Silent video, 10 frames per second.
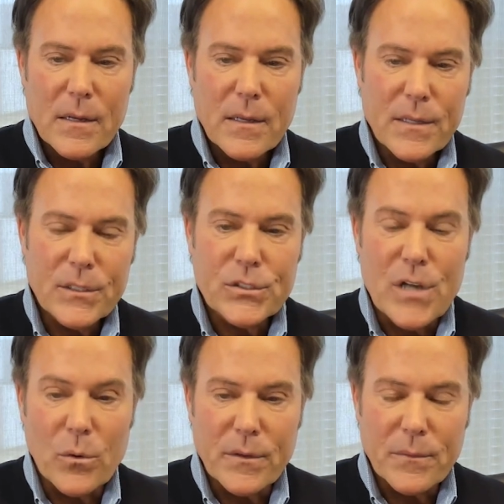The, the
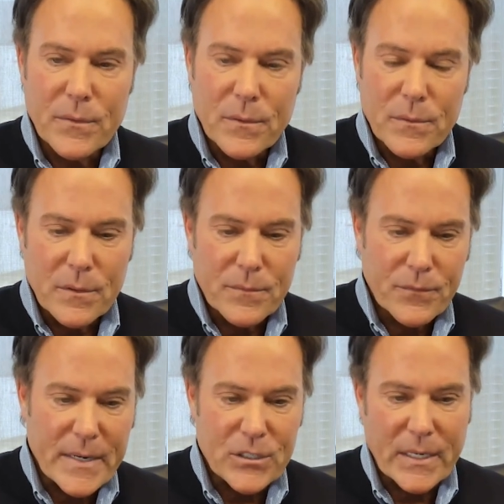snow and the, the, the
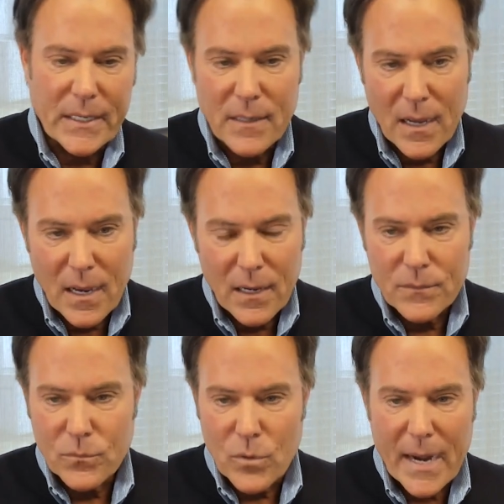freezing
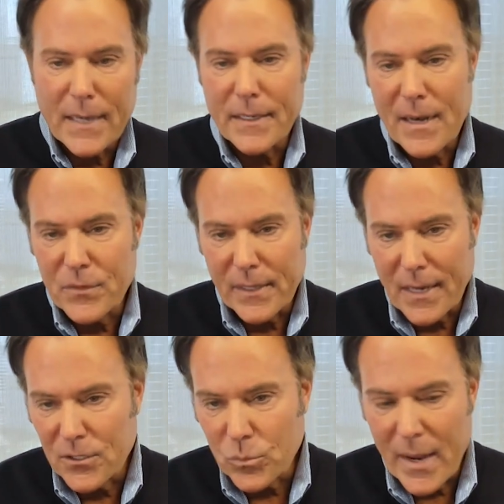uh, rain and
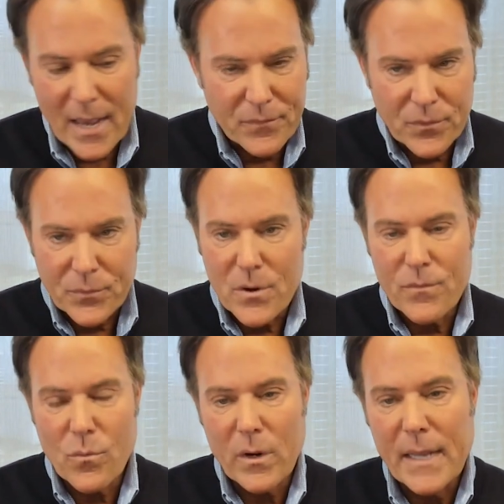everything else we had for three or
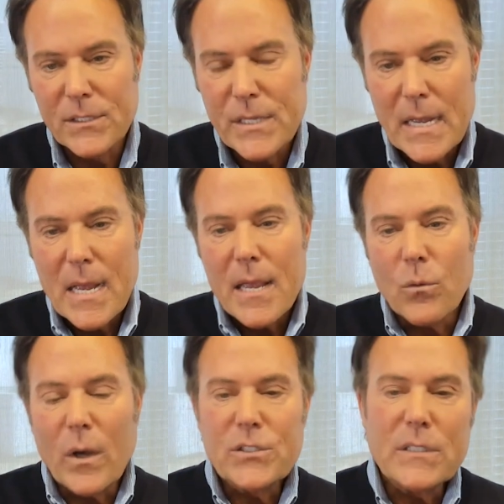four days.
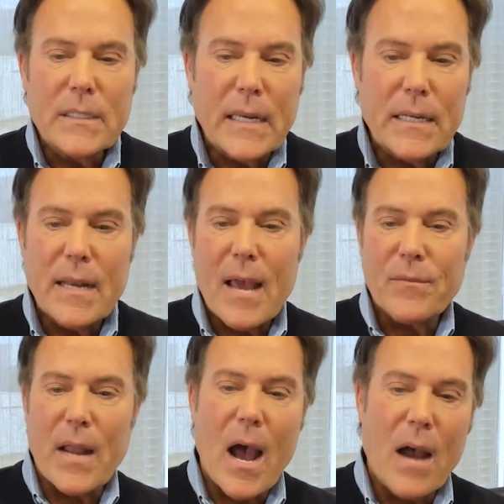It wasn't that they didn't
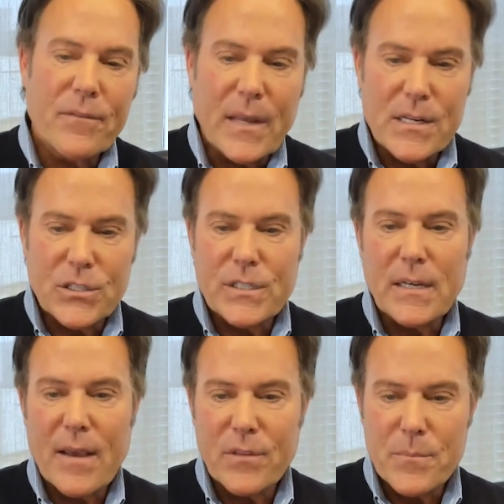have enough; they just
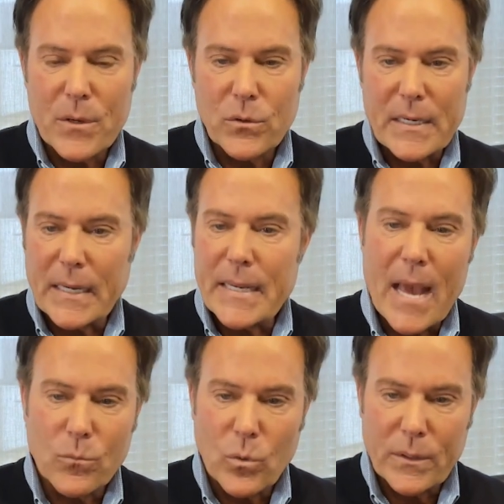didn't have the ability to
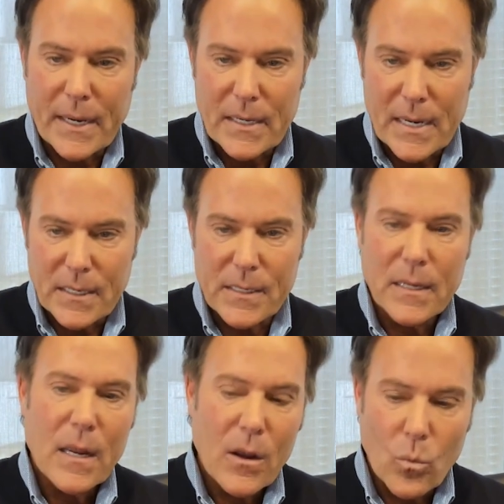get what they needed
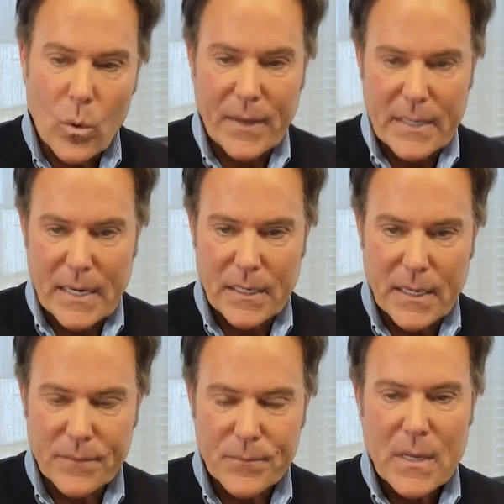when they needed it.